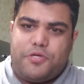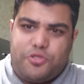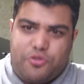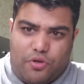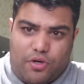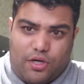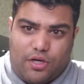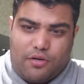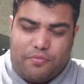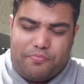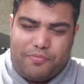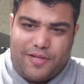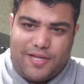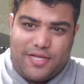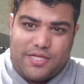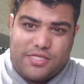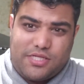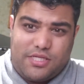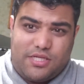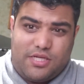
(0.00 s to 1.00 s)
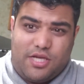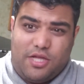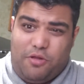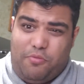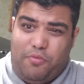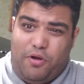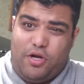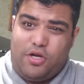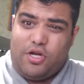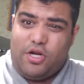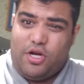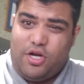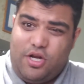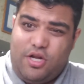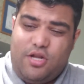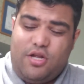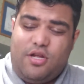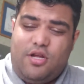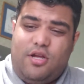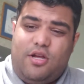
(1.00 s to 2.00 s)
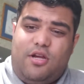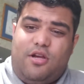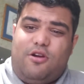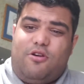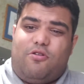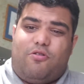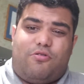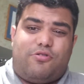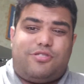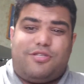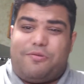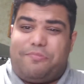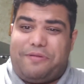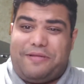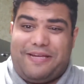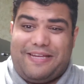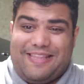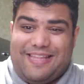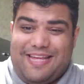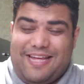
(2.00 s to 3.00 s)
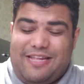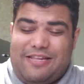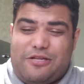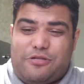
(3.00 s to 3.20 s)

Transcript: Jordan playing as Killmonger or something like that.